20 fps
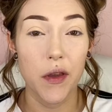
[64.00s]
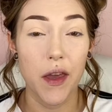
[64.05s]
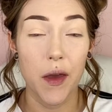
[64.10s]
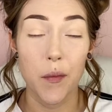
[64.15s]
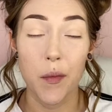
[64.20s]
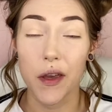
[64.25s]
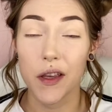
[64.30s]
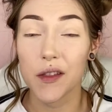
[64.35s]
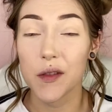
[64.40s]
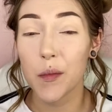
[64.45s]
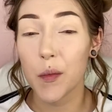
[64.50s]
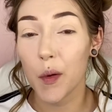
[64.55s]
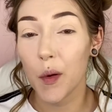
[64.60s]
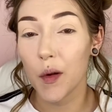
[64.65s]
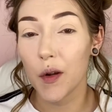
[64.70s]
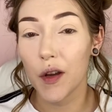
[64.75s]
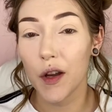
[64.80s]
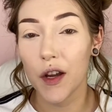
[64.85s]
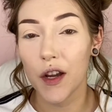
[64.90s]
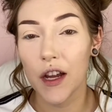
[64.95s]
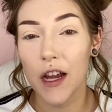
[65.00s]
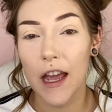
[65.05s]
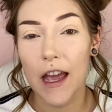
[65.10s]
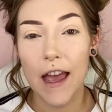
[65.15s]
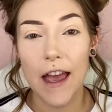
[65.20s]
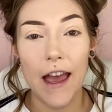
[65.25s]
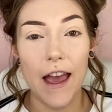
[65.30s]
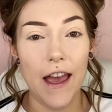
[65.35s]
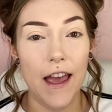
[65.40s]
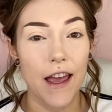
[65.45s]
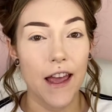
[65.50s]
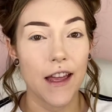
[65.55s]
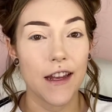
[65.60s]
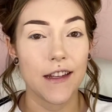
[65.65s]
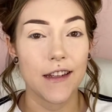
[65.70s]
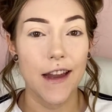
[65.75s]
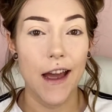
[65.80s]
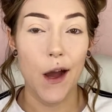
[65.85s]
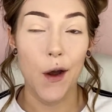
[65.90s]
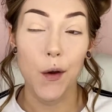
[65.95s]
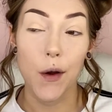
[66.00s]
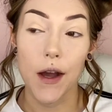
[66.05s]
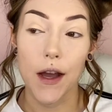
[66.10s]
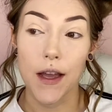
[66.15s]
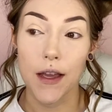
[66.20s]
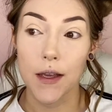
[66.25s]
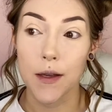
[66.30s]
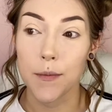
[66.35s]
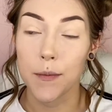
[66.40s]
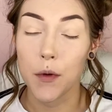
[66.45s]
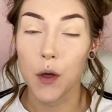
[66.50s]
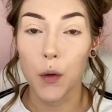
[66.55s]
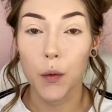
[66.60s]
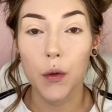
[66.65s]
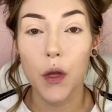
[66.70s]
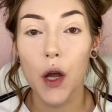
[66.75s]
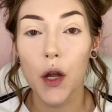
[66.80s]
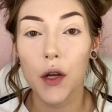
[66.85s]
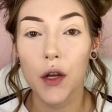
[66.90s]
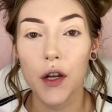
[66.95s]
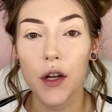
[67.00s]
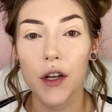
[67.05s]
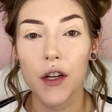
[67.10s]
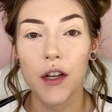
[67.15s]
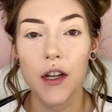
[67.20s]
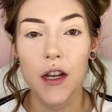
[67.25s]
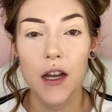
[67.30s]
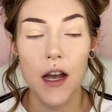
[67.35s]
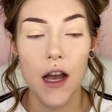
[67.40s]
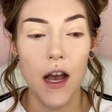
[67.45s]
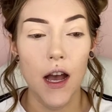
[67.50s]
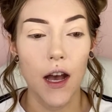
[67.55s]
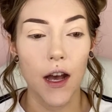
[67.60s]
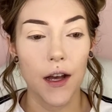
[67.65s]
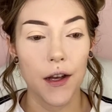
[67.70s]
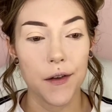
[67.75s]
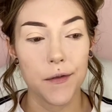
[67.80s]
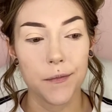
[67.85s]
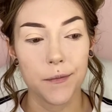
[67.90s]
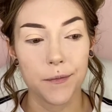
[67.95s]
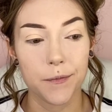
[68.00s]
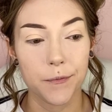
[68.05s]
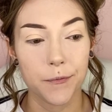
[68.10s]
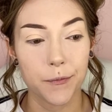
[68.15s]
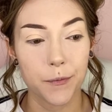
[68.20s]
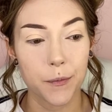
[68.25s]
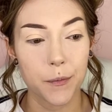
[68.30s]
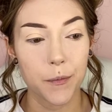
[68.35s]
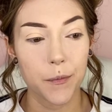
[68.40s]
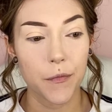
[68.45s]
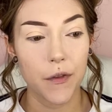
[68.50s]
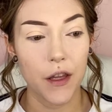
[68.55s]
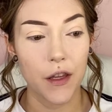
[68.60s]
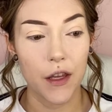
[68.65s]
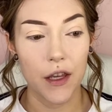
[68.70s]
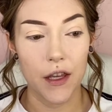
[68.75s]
big supporter, and now I am no longer. You